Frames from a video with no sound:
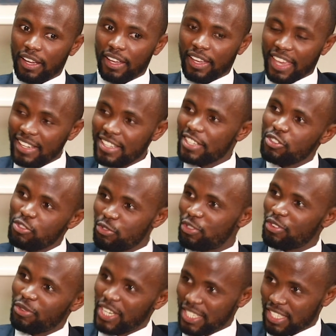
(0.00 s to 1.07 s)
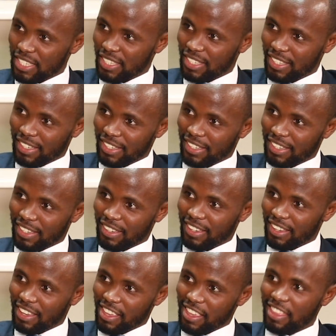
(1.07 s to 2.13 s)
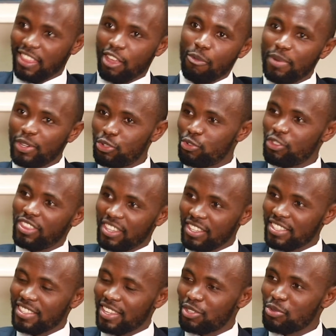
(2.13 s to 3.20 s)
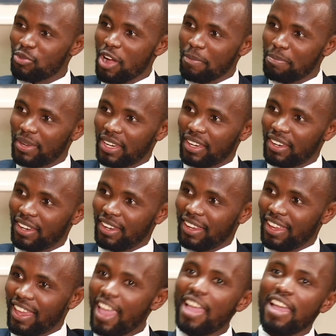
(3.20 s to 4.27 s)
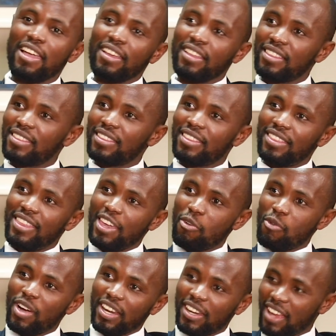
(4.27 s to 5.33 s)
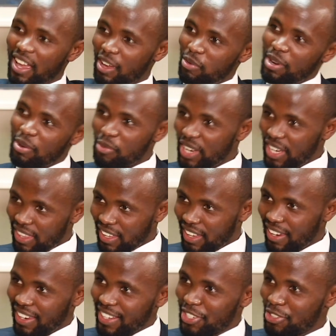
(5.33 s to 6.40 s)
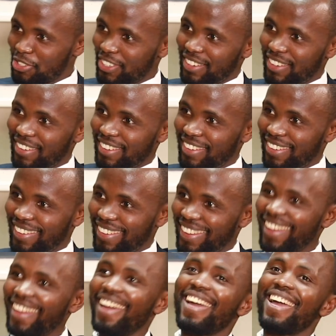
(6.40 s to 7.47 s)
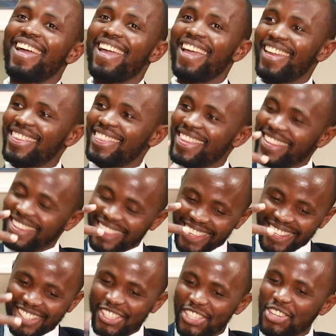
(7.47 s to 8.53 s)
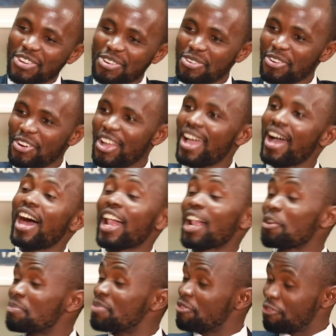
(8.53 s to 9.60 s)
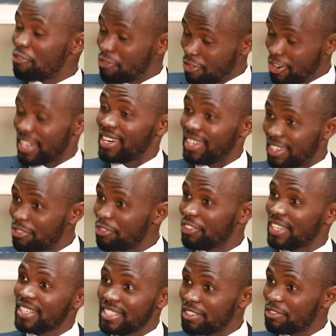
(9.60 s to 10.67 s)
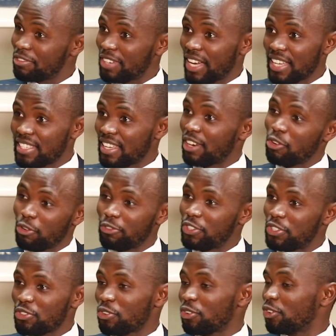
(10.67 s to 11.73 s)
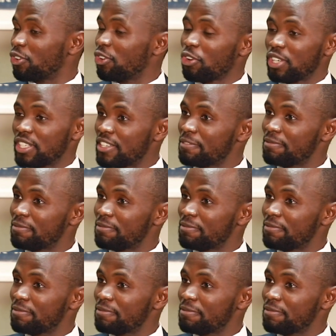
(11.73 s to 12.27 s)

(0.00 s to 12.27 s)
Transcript: get into the race, there will be two things that will happen. Thing one, I will win the election. And then thing two, I'll be very effective as an office holder.